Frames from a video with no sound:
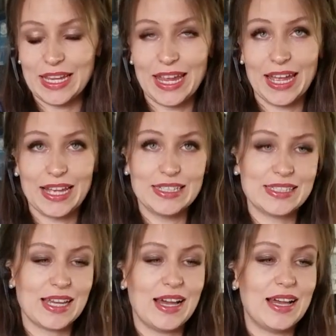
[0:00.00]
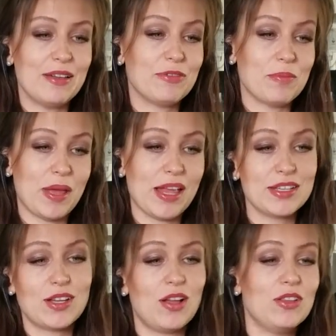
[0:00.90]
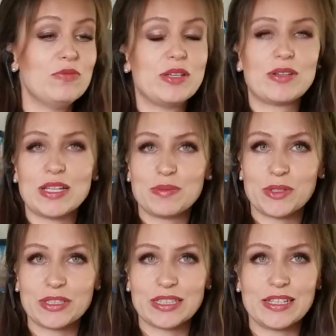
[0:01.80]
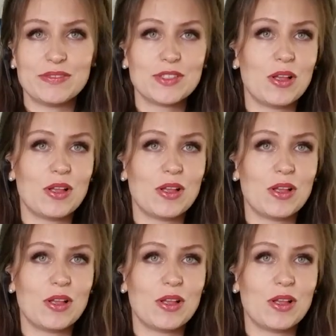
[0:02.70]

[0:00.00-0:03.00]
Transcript: And I ferment all of my raspberry leaves,